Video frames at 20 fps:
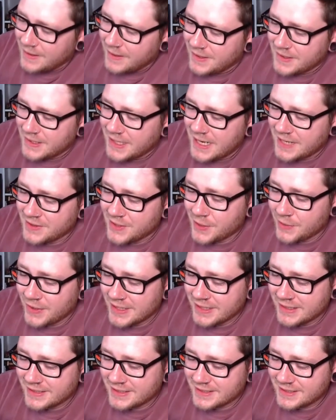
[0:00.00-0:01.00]
And there
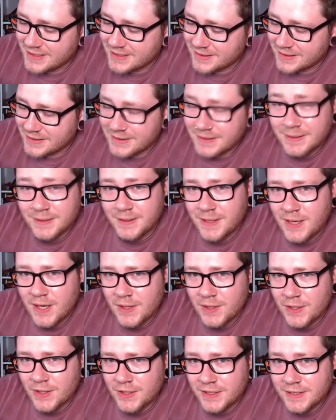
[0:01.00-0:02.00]
is a
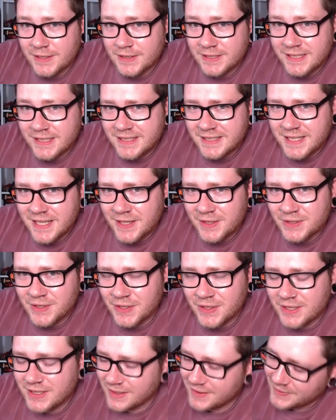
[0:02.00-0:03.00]
lot of little details
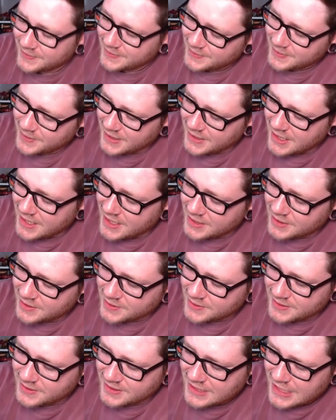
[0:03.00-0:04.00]
on it,
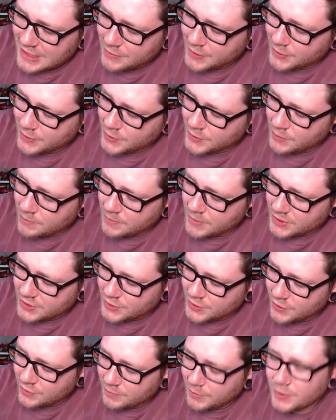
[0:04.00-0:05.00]
serial number
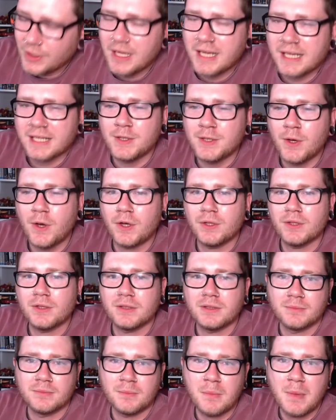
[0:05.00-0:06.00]
stuff, but like not
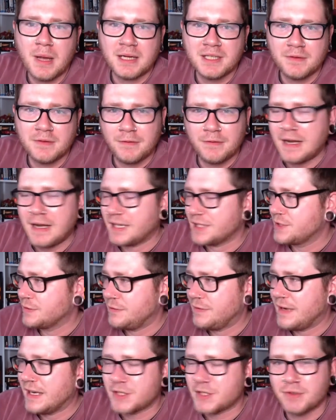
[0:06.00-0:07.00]

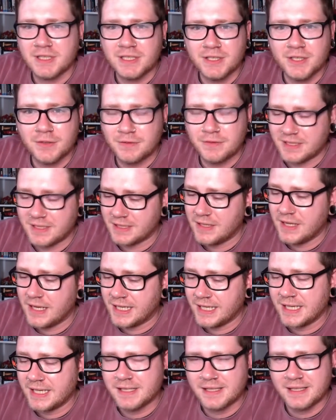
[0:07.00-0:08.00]
factory stuff. It's like
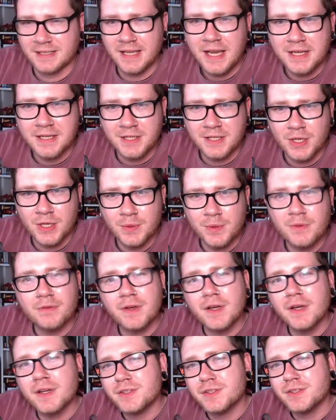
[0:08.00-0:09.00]
it's in
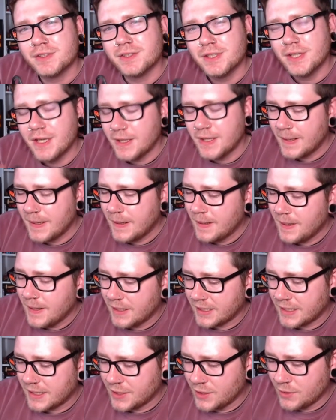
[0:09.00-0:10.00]
universe
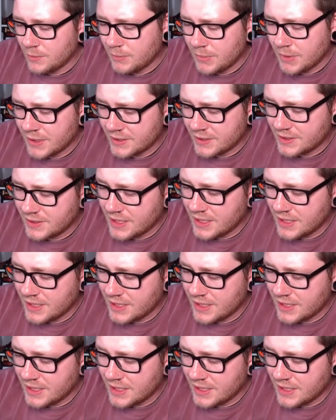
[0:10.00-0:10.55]
kind of numbers.